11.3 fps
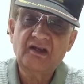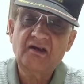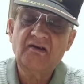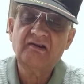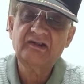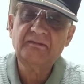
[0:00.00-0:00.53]

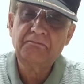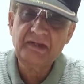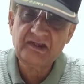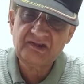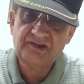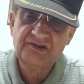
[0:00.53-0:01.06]
are the
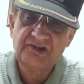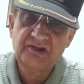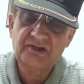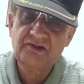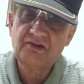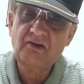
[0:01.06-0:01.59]
best judge
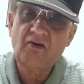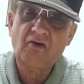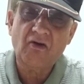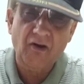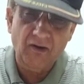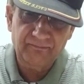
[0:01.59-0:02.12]

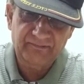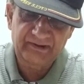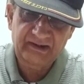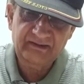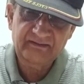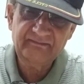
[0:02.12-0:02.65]
of a
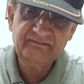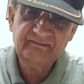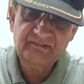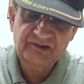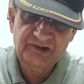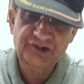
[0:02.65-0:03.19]

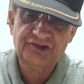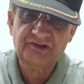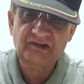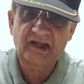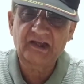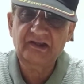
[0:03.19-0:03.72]
teacher.
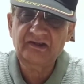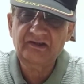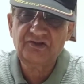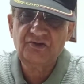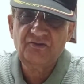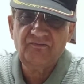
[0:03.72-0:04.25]

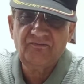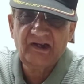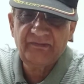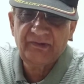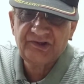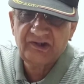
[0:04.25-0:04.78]
Thank you very
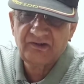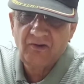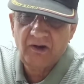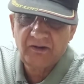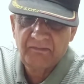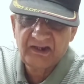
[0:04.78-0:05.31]
much, and
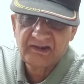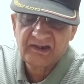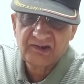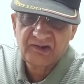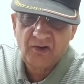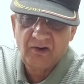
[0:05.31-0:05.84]
God bless
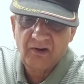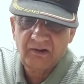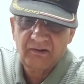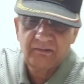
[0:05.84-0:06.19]
us all.